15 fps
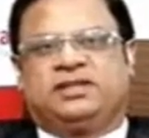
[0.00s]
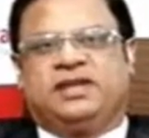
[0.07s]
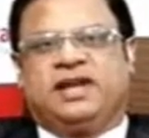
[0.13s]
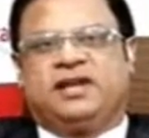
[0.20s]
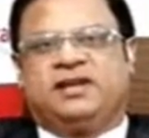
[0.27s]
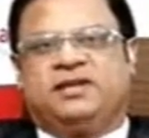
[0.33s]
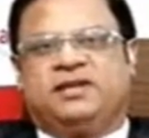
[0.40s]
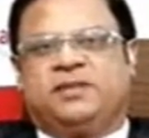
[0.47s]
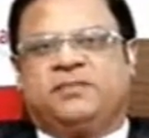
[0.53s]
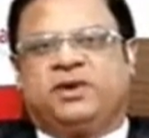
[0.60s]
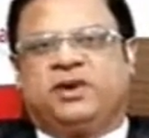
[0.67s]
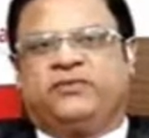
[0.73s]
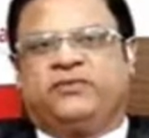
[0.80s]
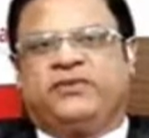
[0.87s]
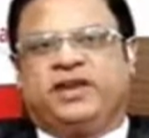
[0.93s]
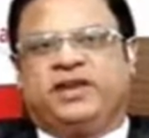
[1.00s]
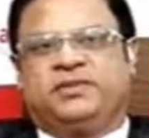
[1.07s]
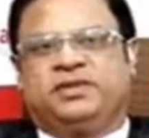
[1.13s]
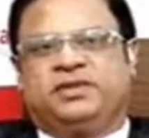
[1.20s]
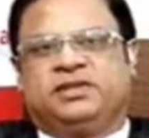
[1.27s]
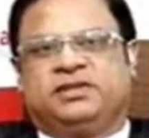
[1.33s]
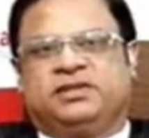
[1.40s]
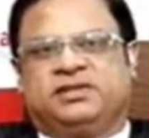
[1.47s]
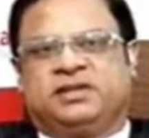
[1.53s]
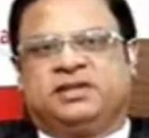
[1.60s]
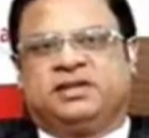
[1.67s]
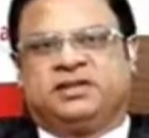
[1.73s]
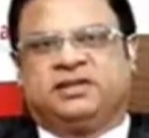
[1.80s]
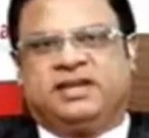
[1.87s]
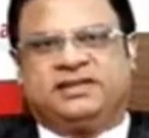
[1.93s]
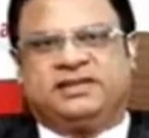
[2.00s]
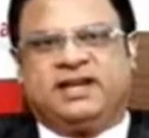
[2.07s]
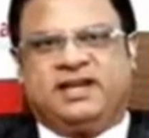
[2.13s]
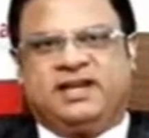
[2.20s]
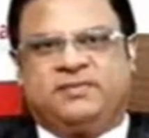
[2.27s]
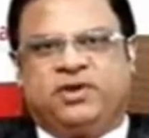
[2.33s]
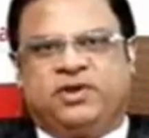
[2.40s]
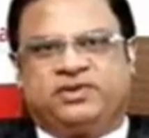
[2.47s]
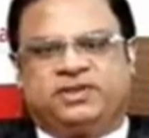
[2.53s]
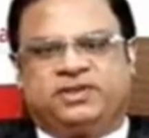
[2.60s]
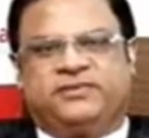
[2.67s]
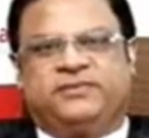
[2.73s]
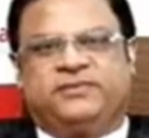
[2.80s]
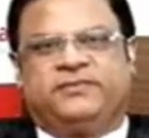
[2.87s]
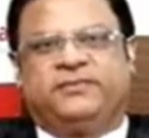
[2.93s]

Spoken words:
that in number of variables, things are getting positive.